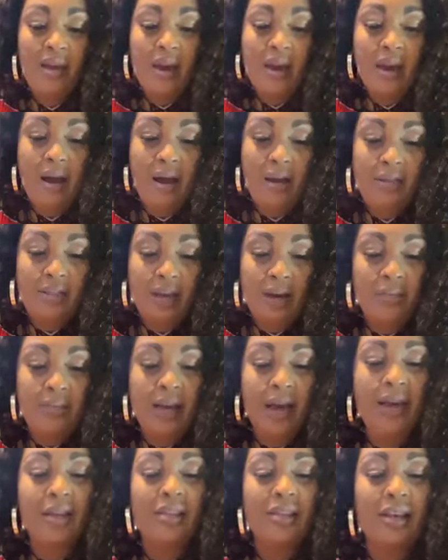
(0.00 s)
You know,
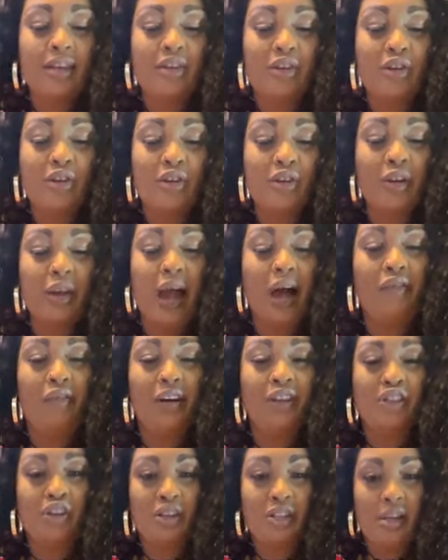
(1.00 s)
sometimes it's good to
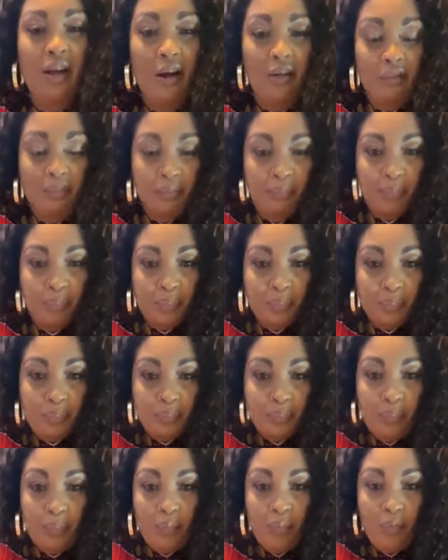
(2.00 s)
laugh at yourself.
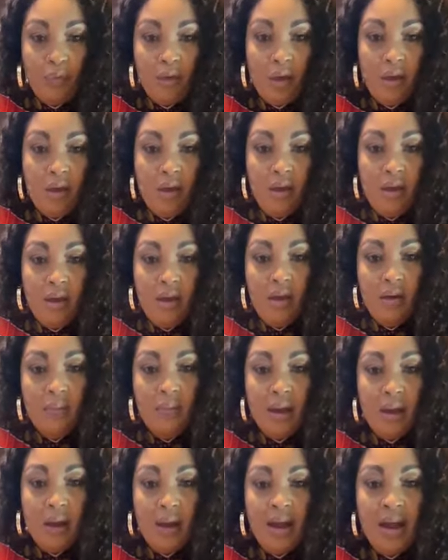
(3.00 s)

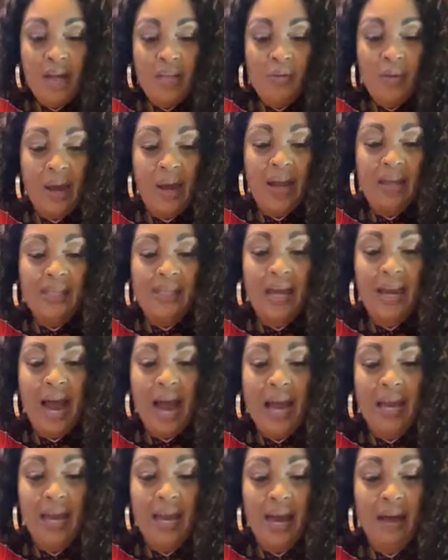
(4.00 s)
Because that's what I said
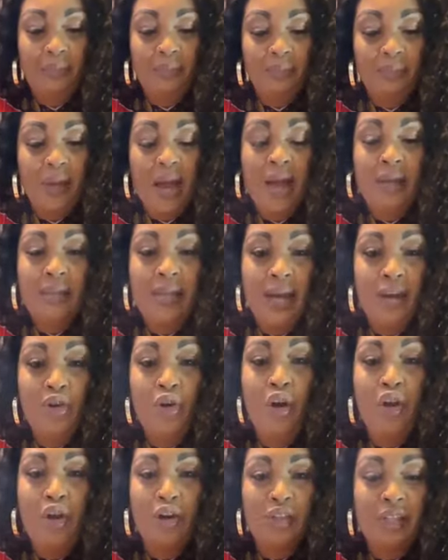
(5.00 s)
earlier. I said,
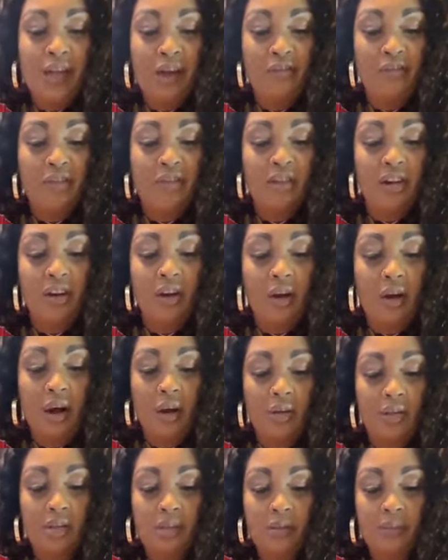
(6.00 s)
know yourself is not a
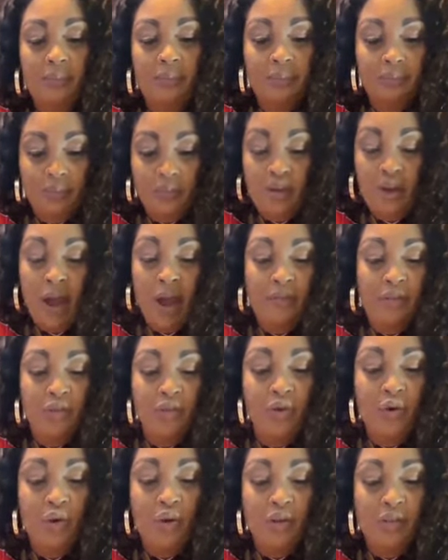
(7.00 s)
curse. You have
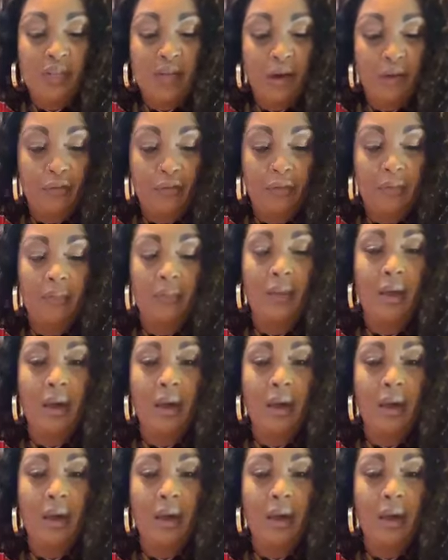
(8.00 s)
to know yourself.